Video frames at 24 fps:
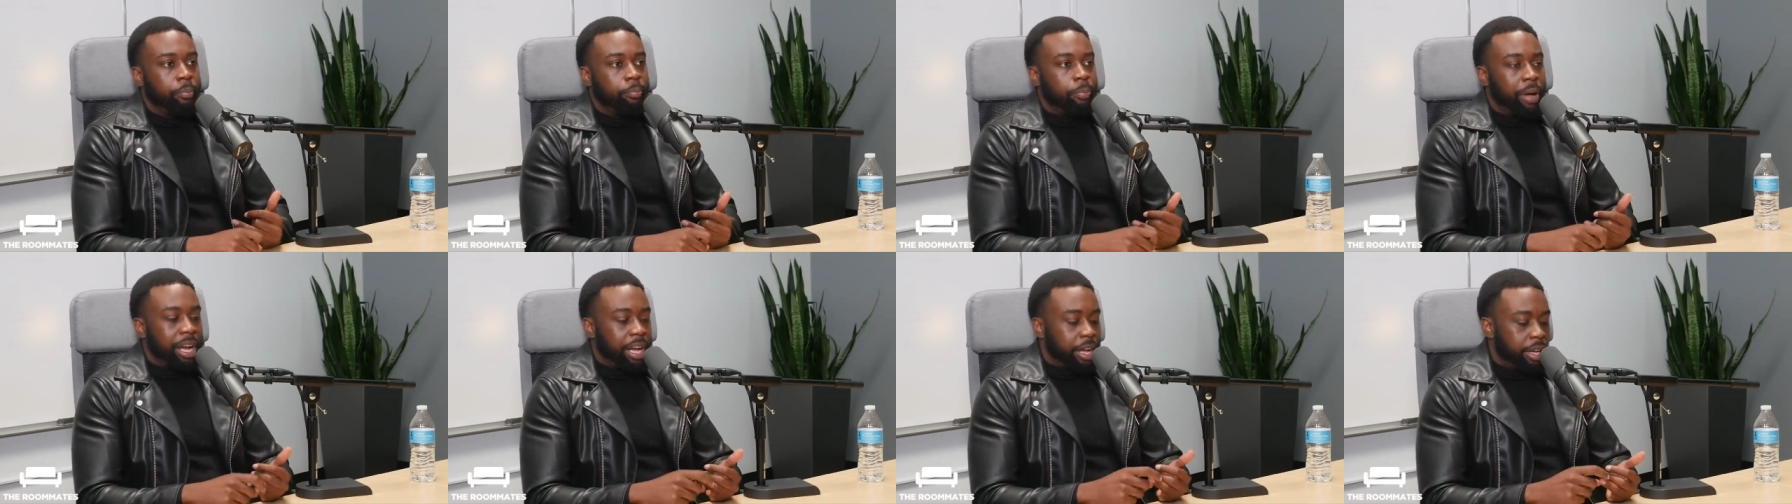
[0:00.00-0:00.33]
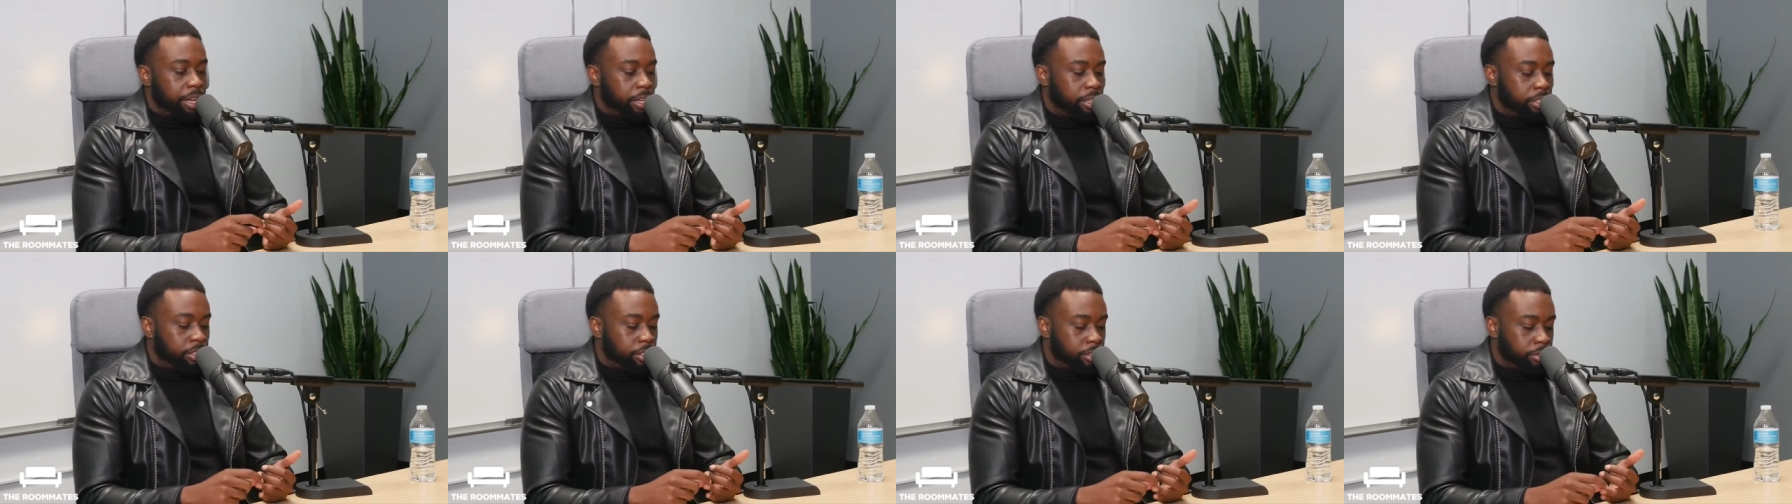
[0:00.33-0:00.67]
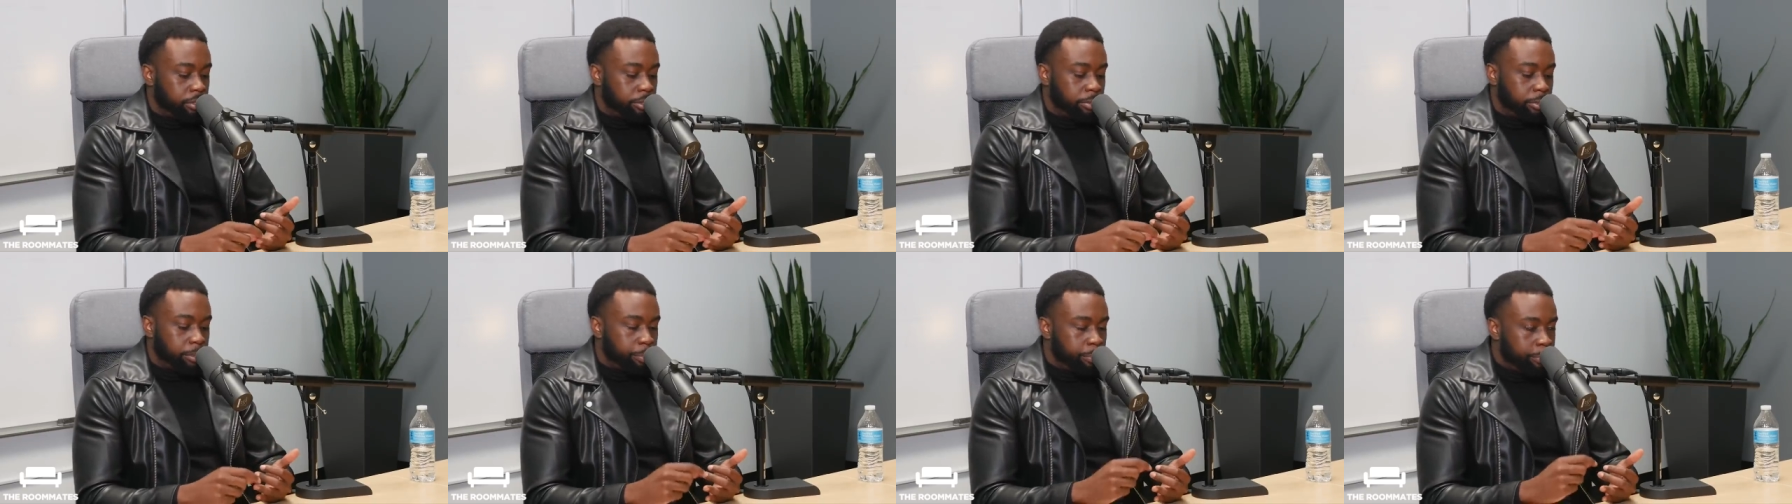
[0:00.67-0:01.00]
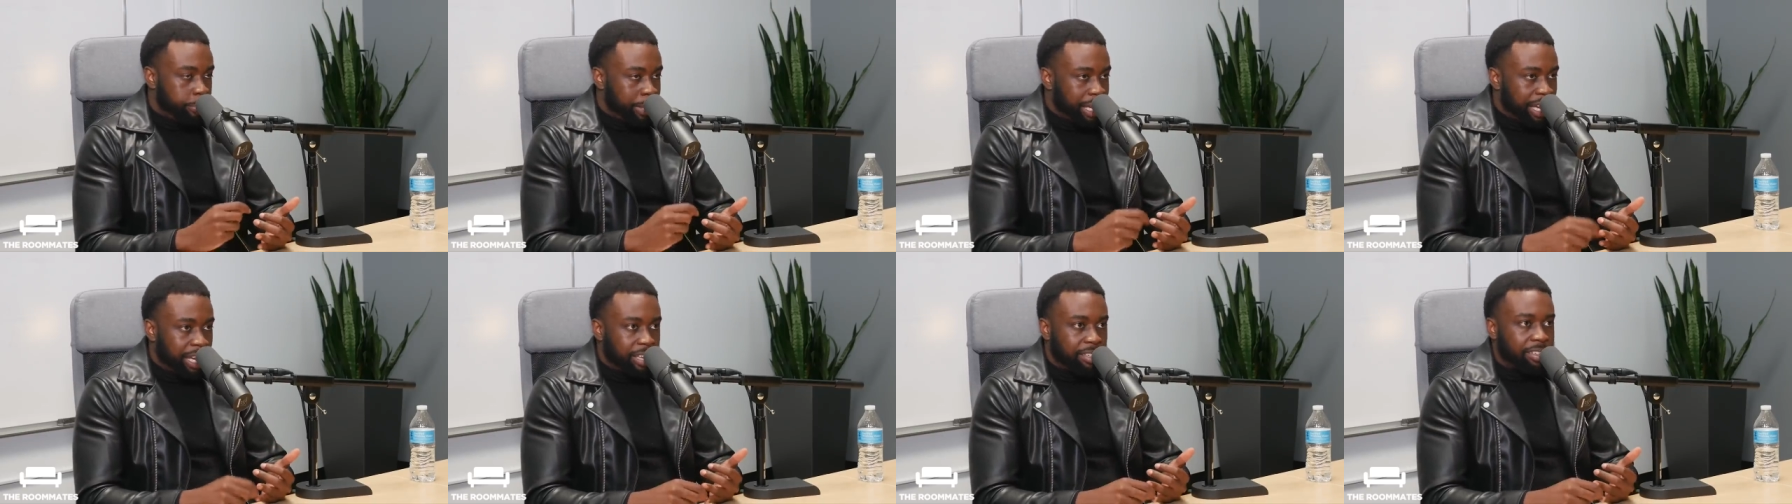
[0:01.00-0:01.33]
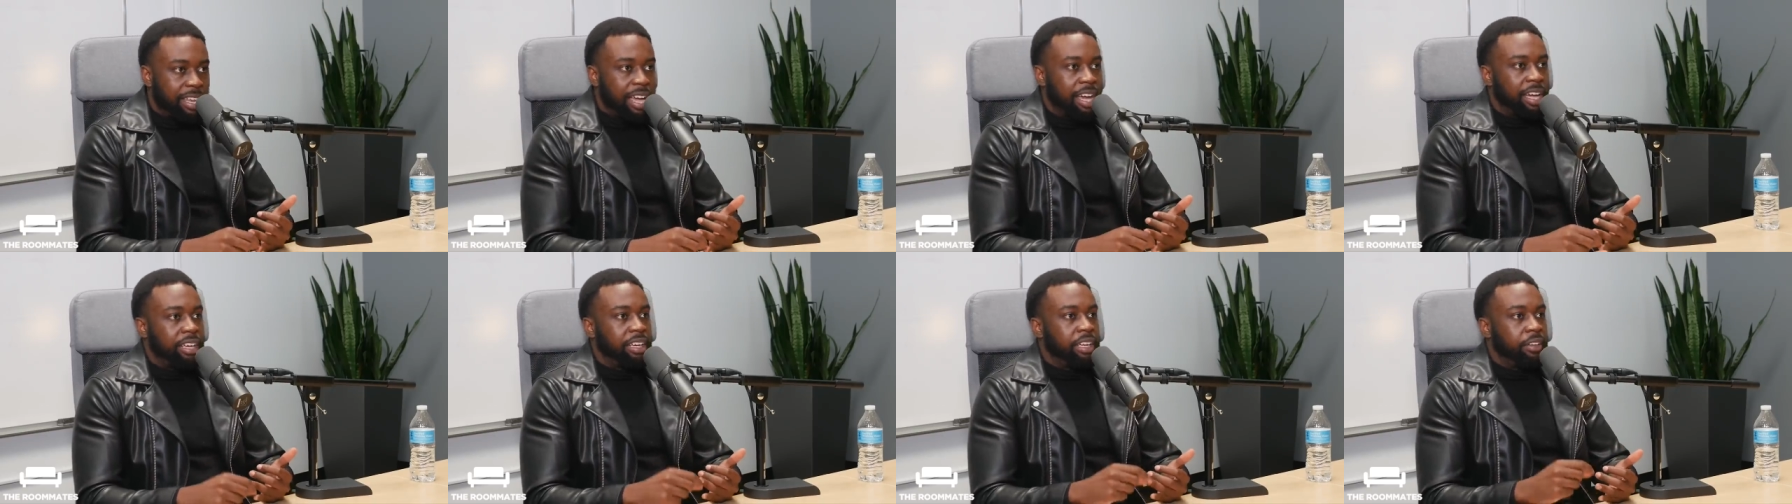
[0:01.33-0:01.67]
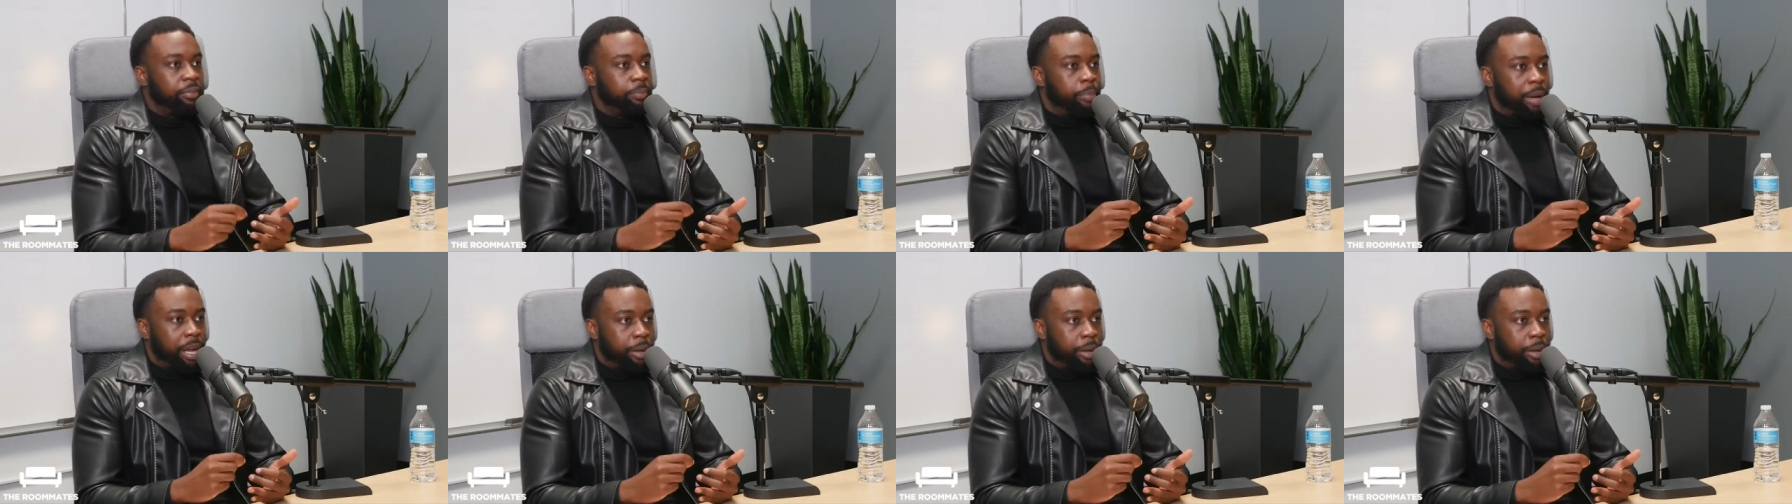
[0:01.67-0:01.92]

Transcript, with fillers: by being negative,